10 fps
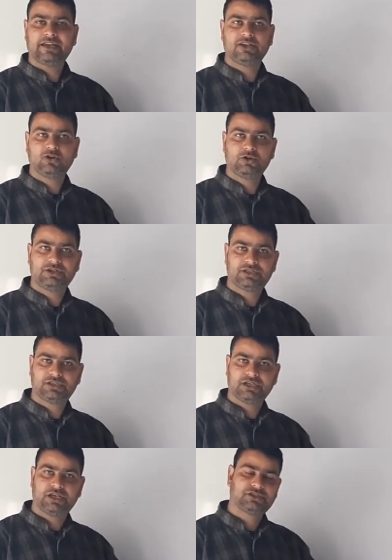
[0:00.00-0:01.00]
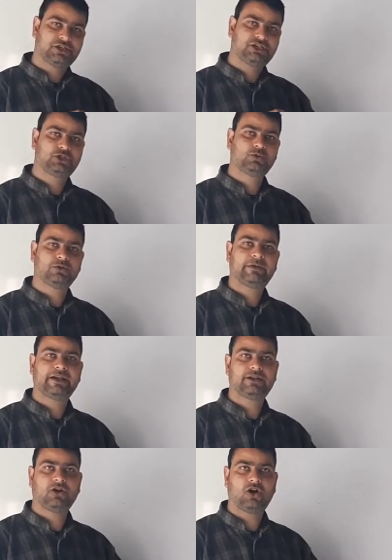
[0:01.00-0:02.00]
a notice is issued by
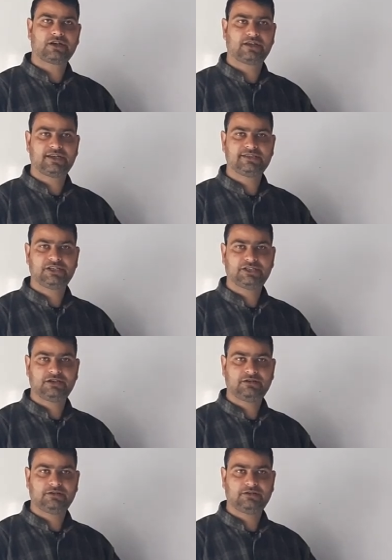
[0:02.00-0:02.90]
an organization,